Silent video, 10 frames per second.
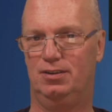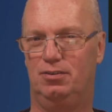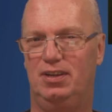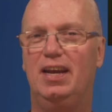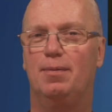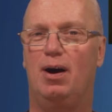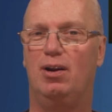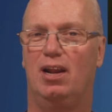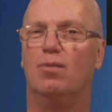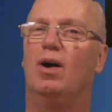So think about
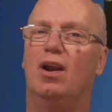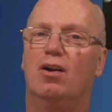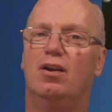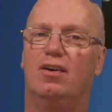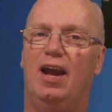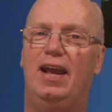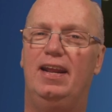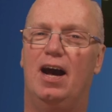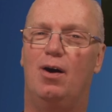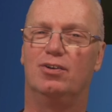that,
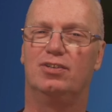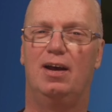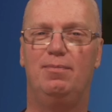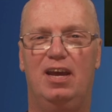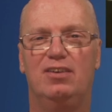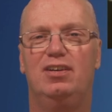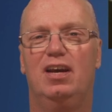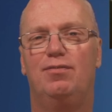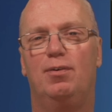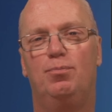180 hours. I'm guessing
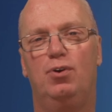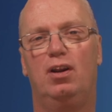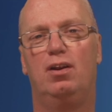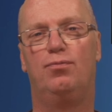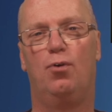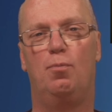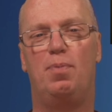if I put it in full